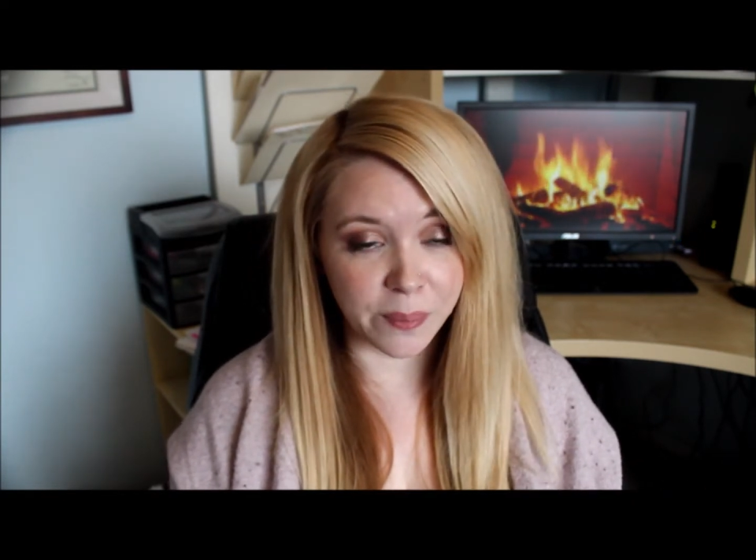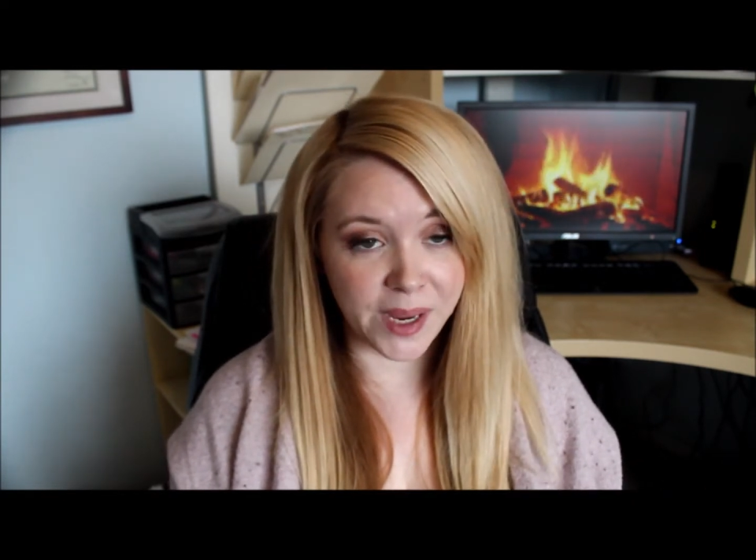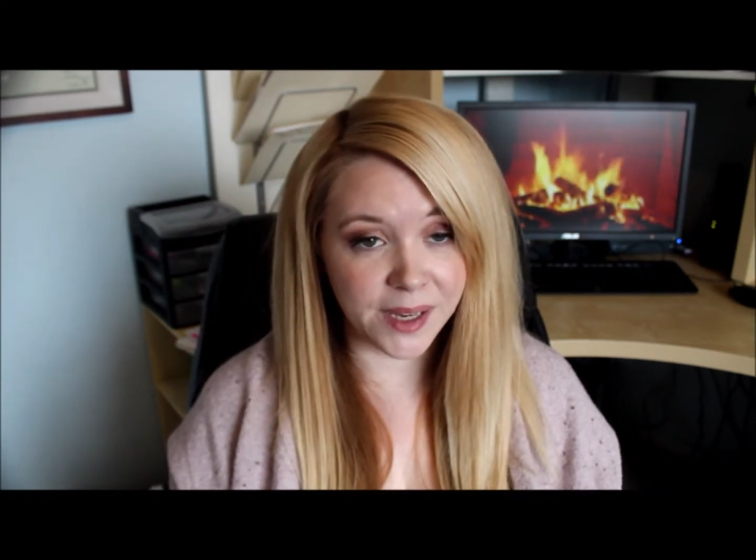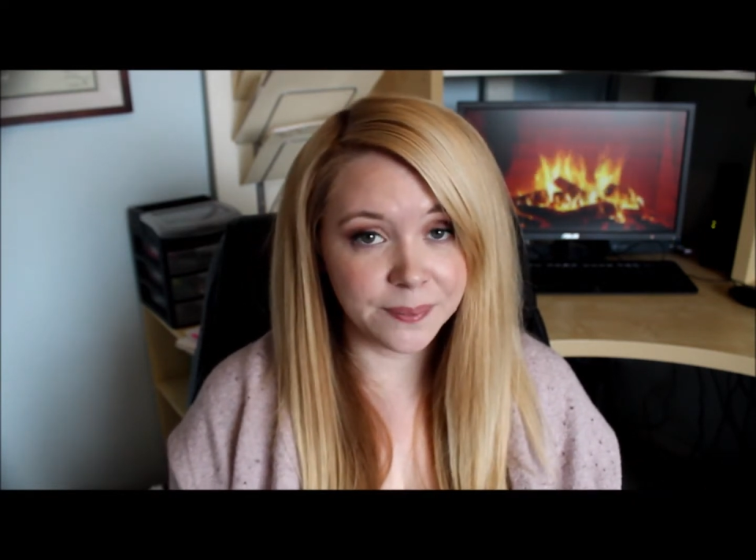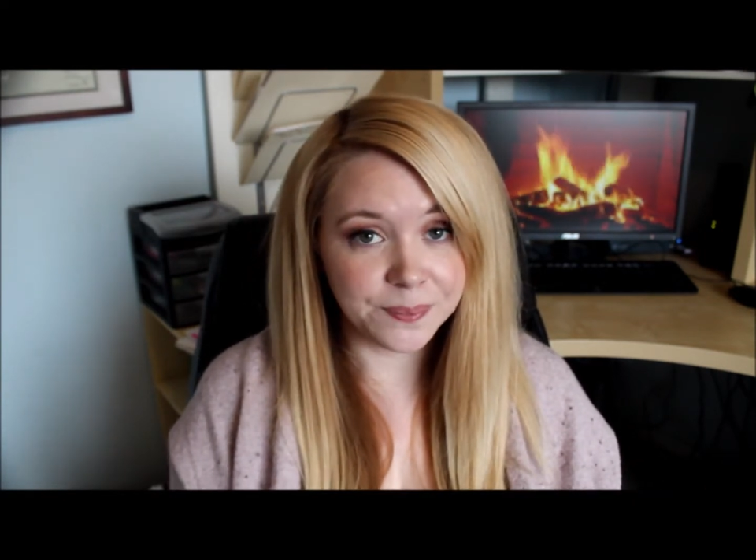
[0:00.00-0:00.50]

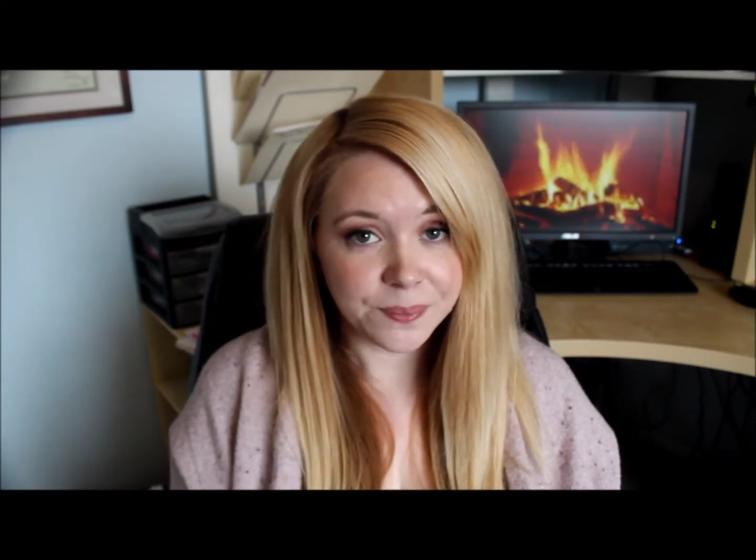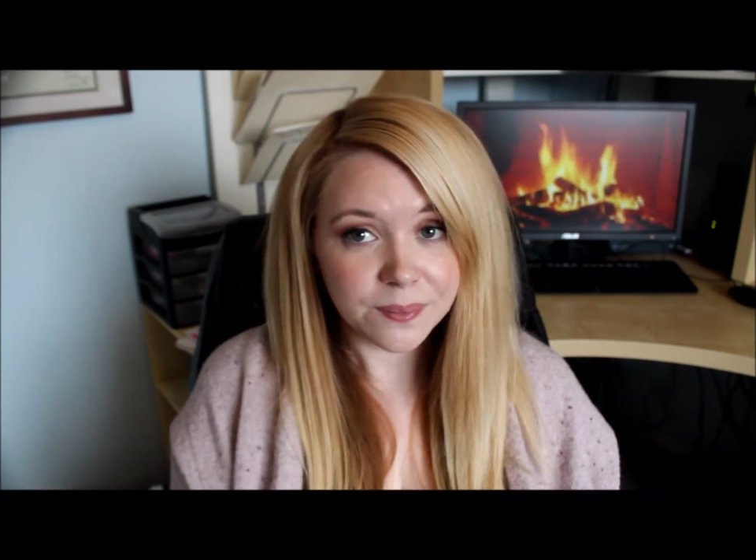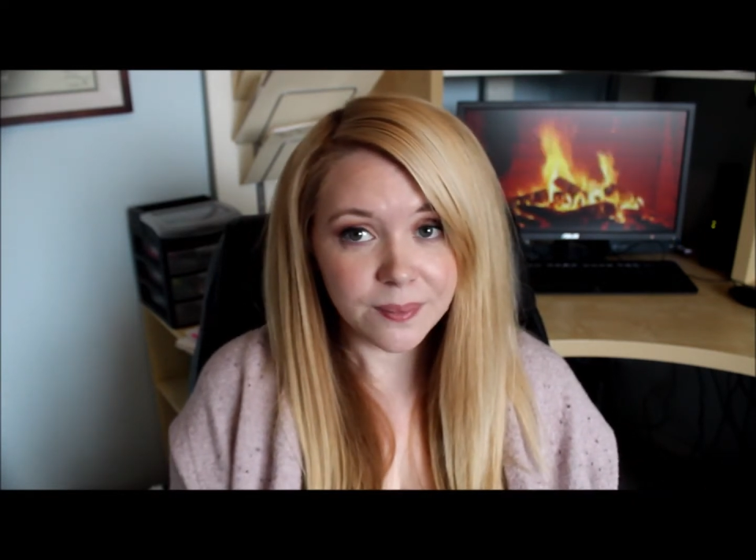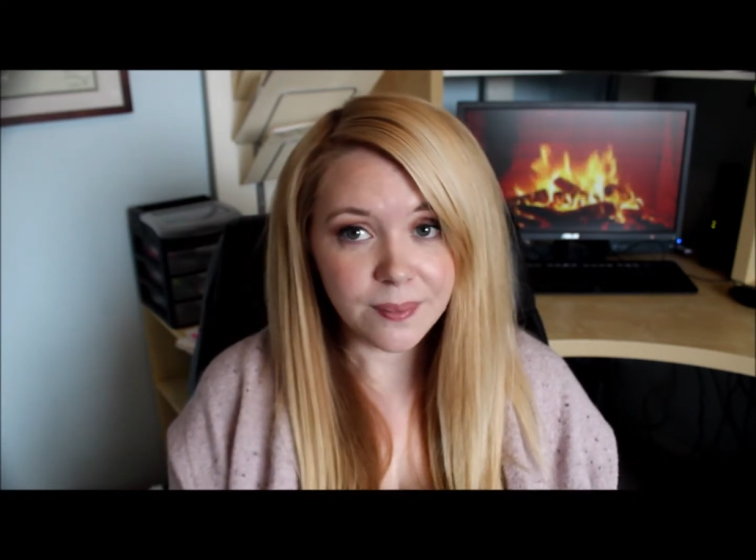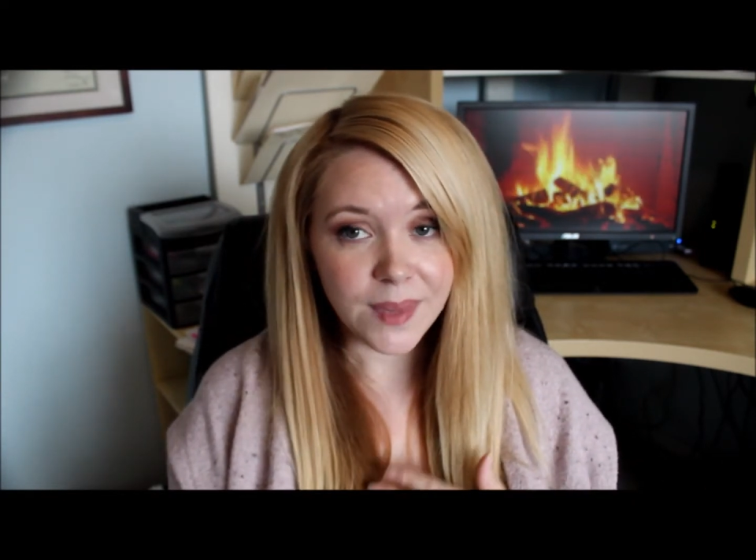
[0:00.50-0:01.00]
me
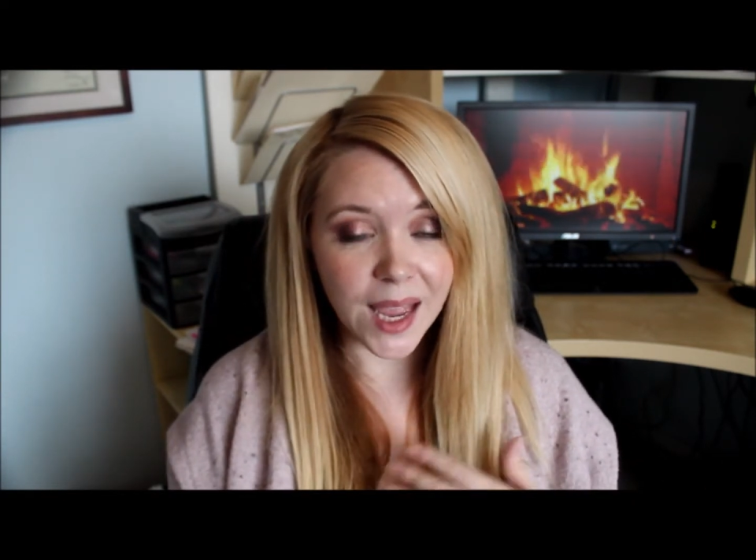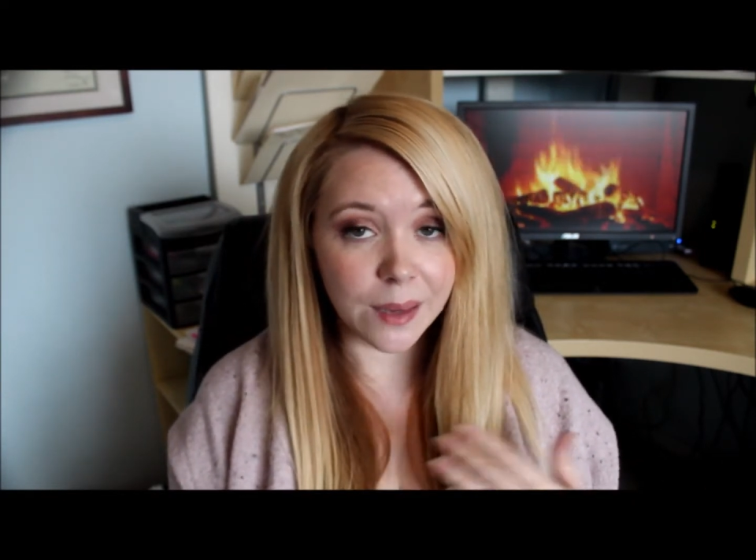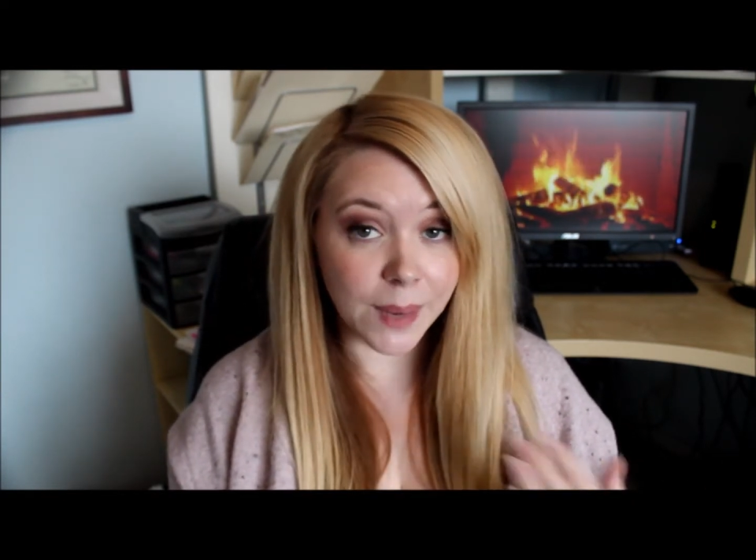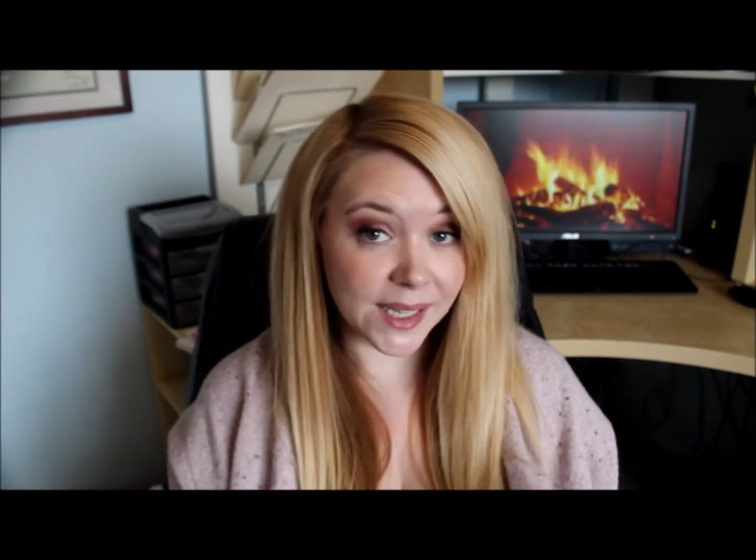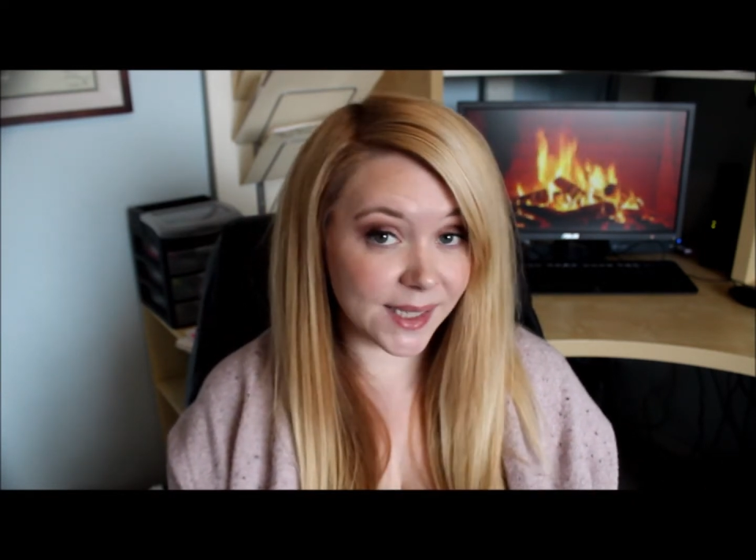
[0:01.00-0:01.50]

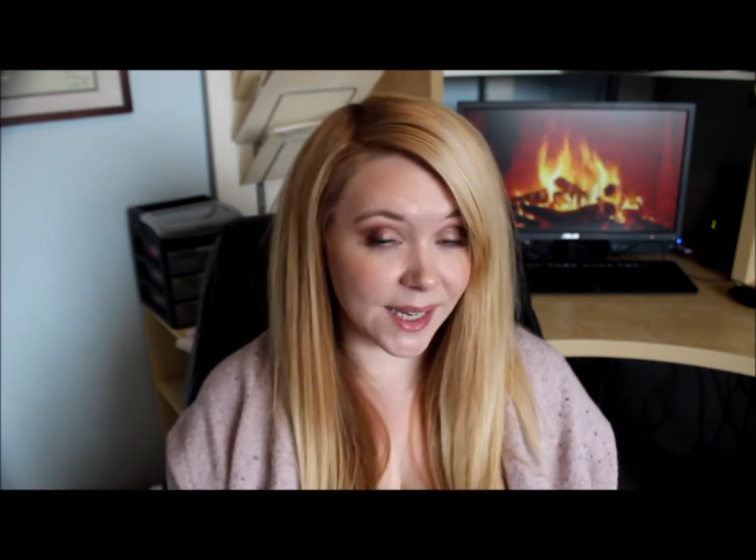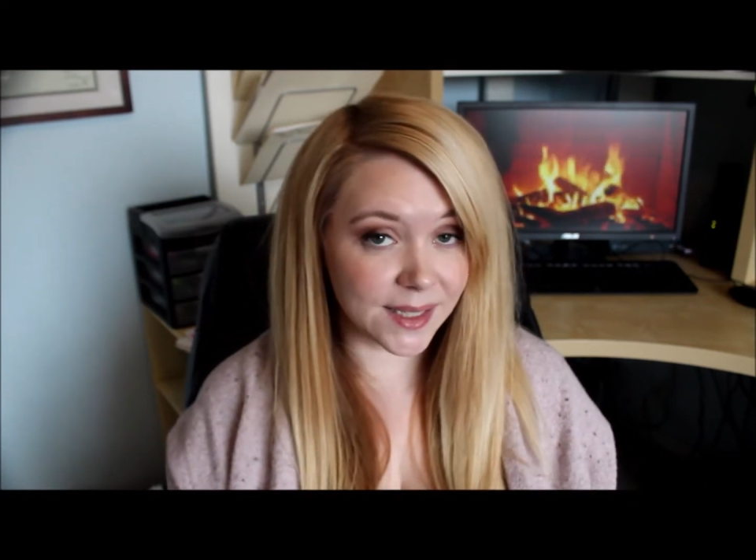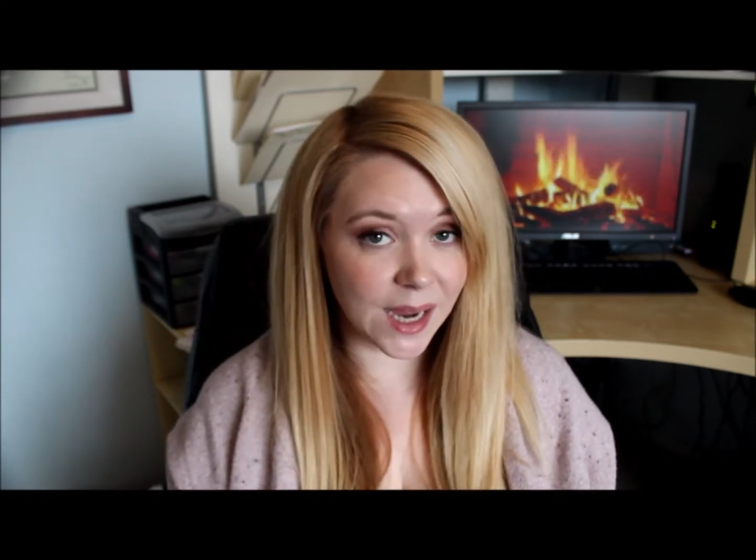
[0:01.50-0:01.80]
and my skin